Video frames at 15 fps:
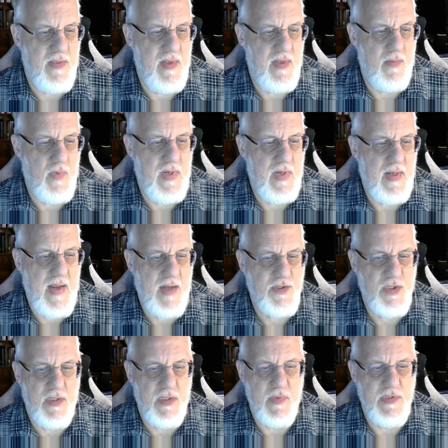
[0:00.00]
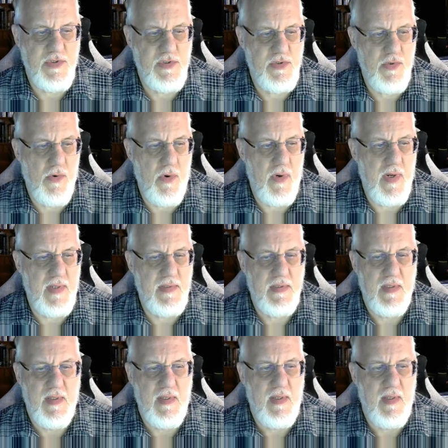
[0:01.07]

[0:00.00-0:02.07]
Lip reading: then we can actually restore it,